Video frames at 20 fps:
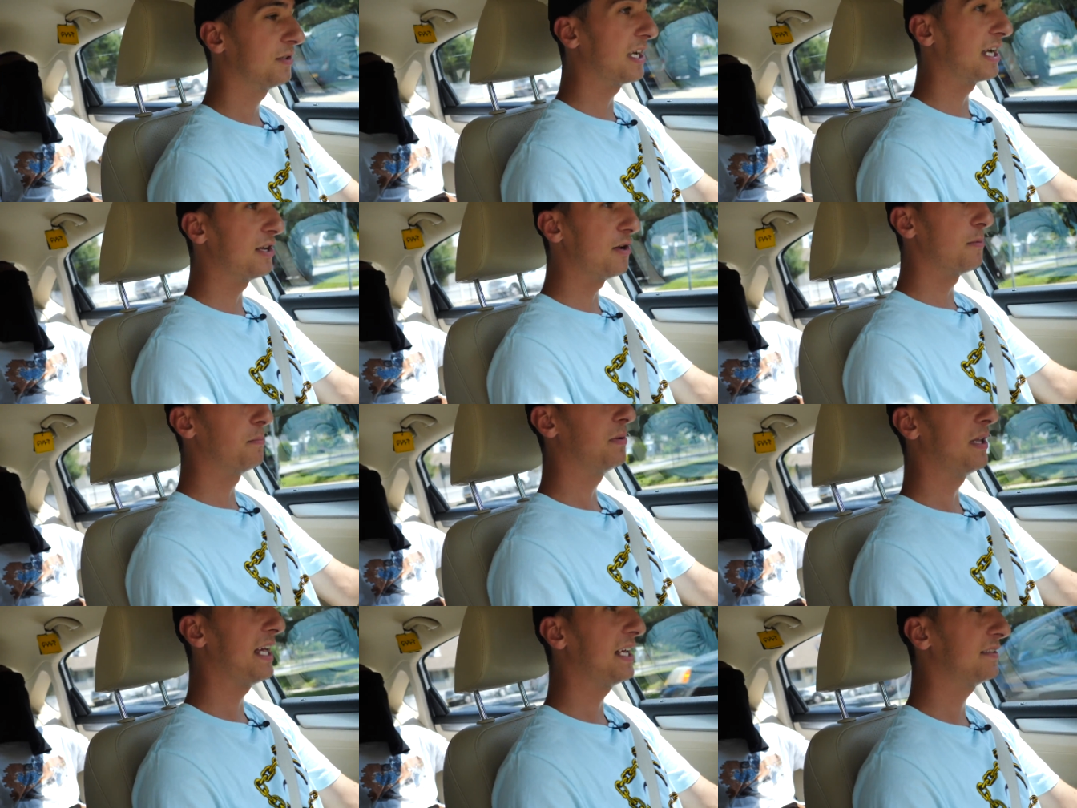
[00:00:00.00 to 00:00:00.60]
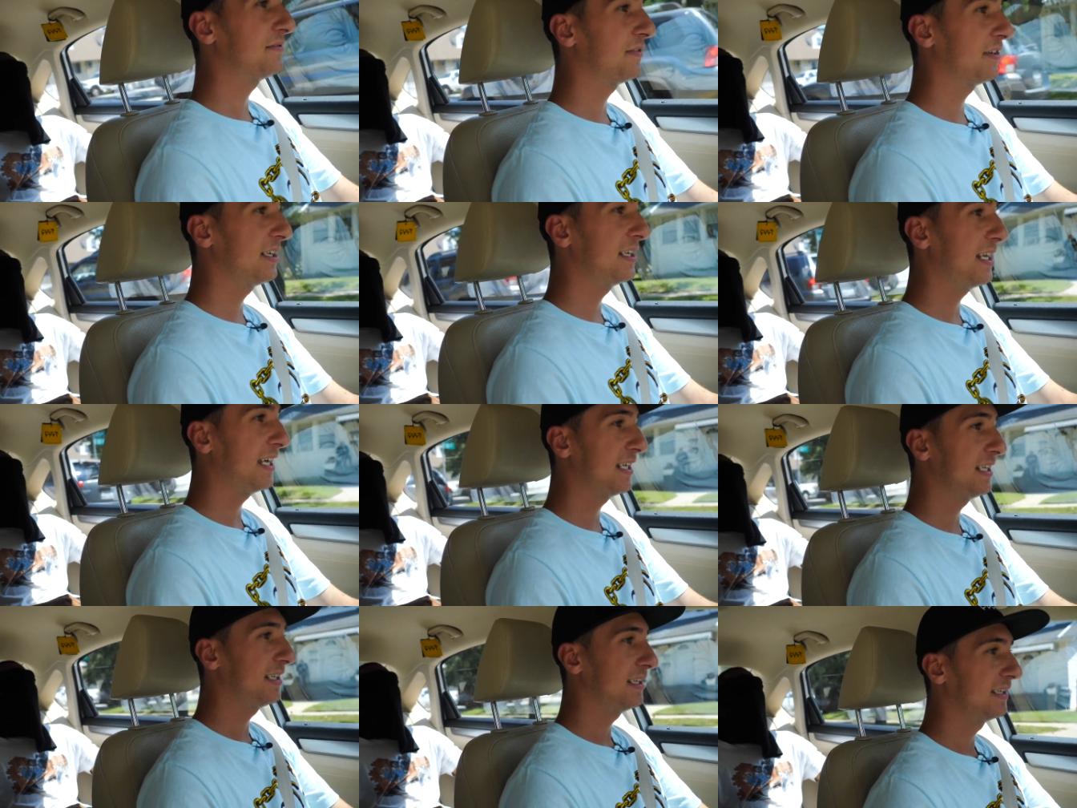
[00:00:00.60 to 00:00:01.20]
You got no plans for
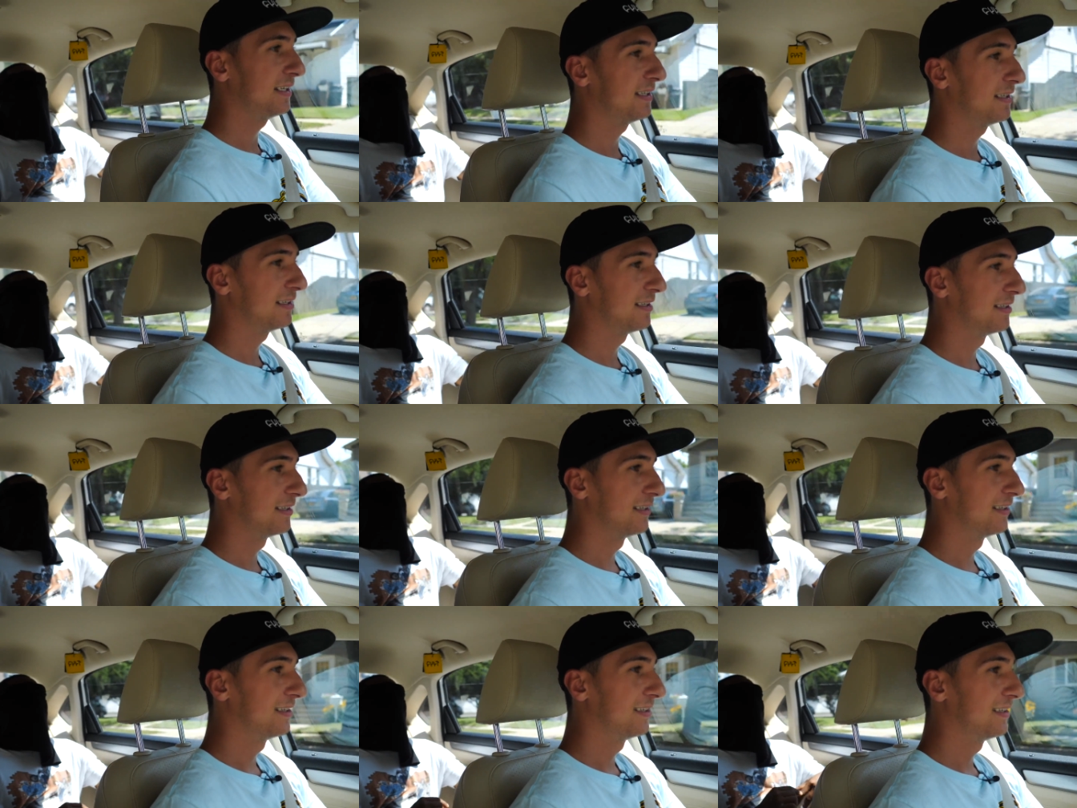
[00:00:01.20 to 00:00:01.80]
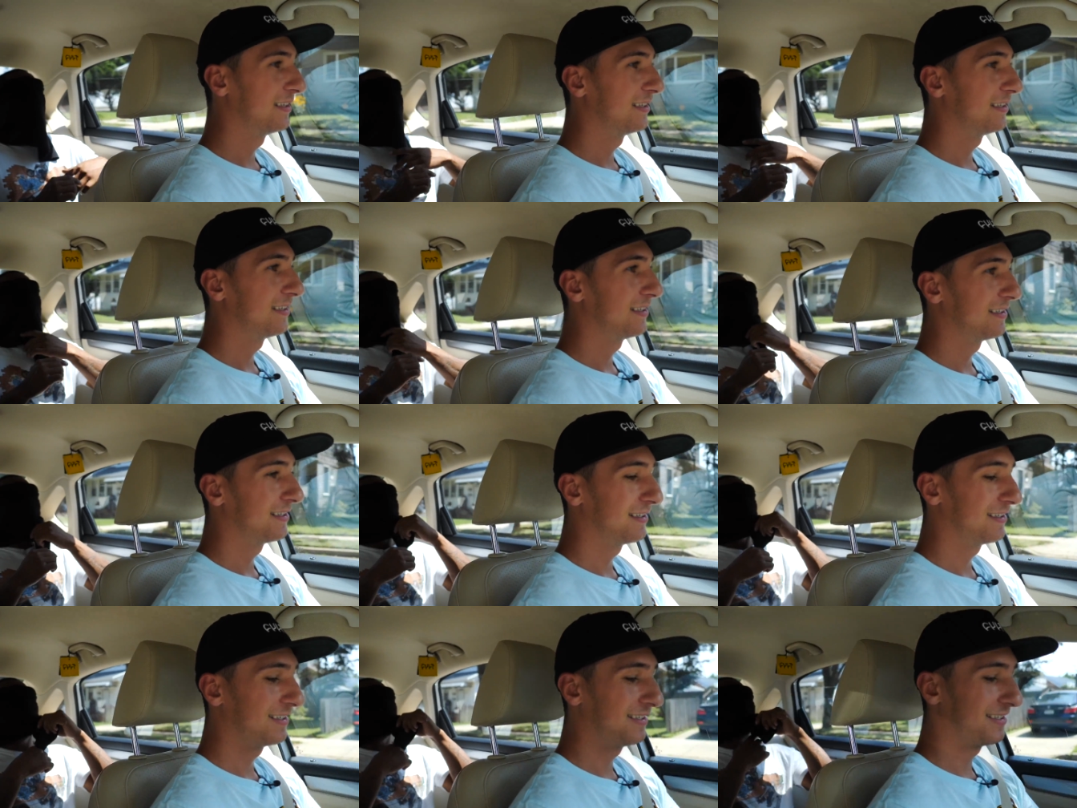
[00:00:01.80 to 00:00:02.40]
tonight? As
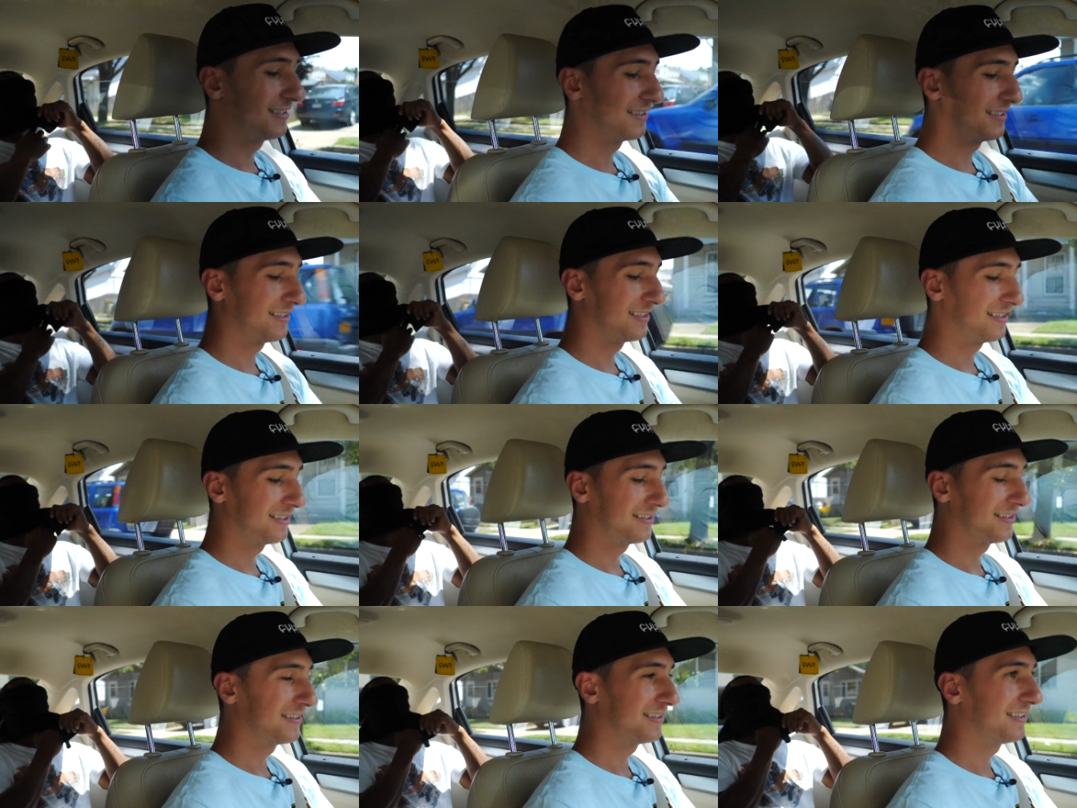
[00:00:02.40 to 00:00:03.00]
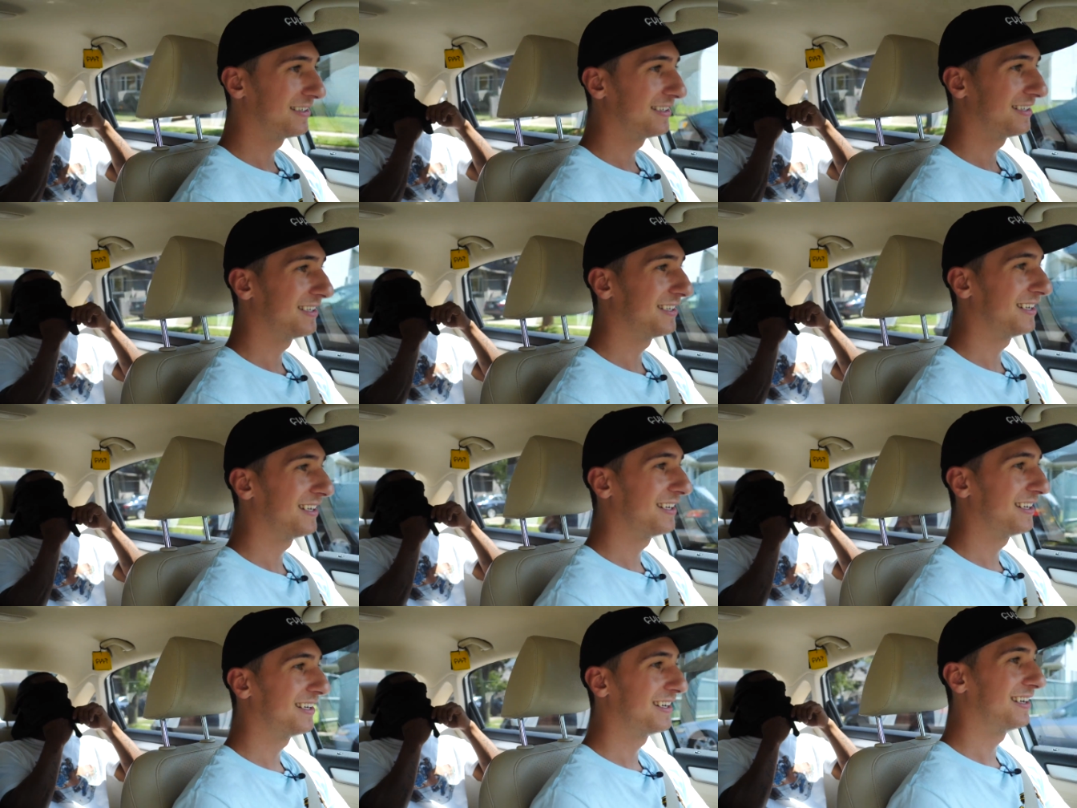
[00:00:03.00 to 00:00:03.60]
far as I know, I
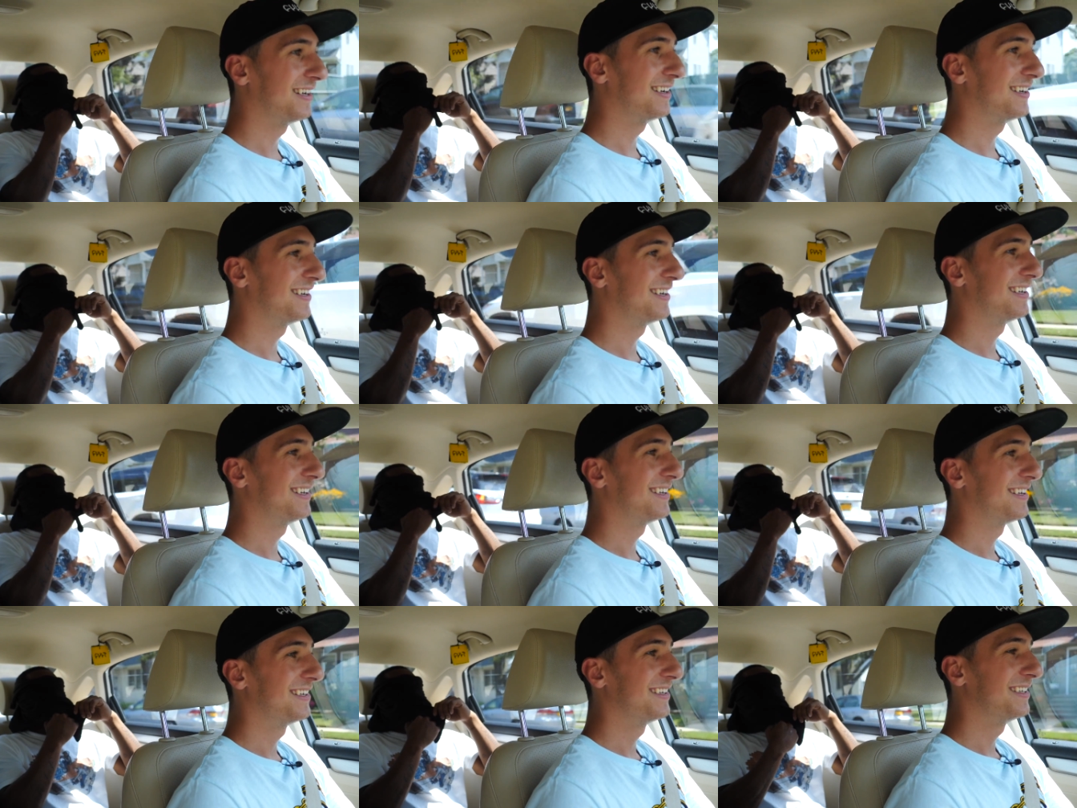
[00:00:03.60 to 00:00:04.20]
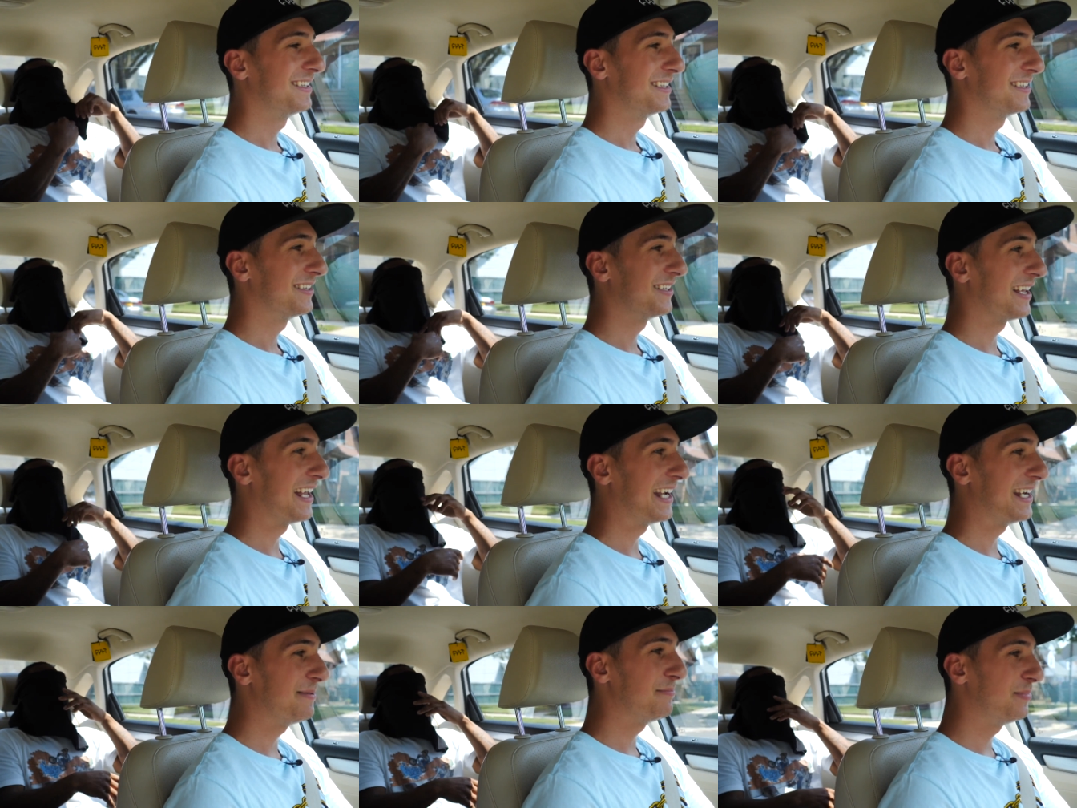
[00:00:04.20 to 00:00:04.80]
don't know yet.
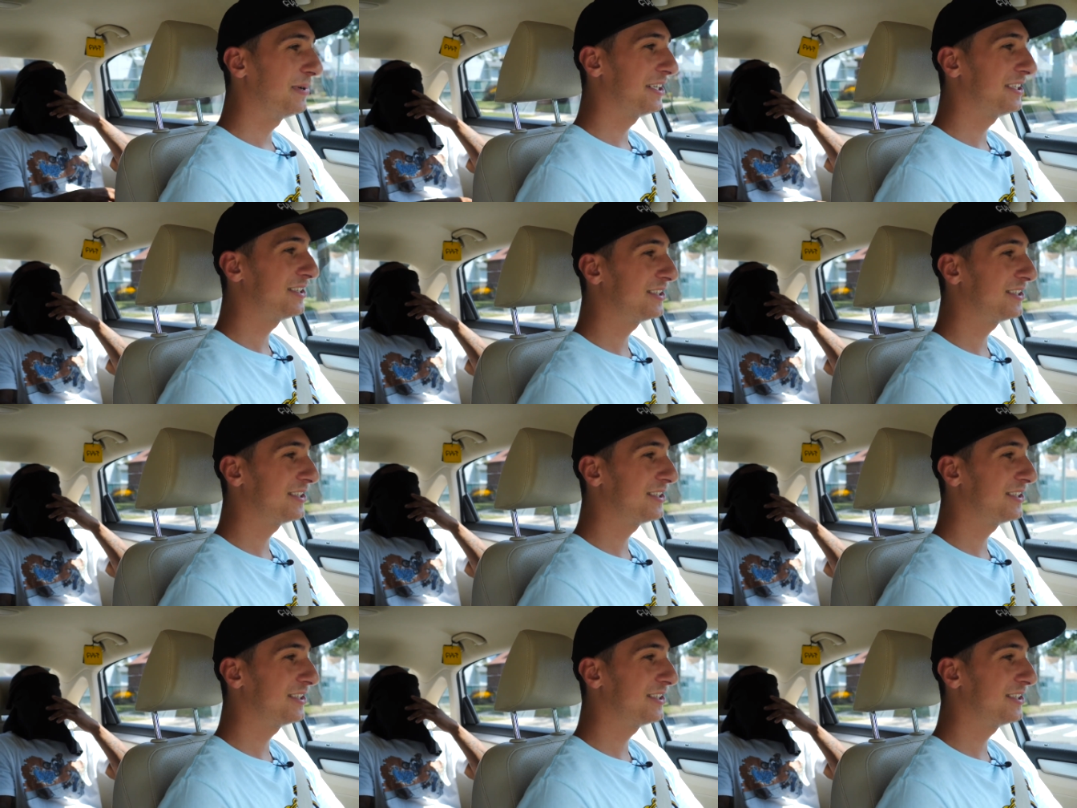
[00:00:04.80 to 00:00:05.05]
Any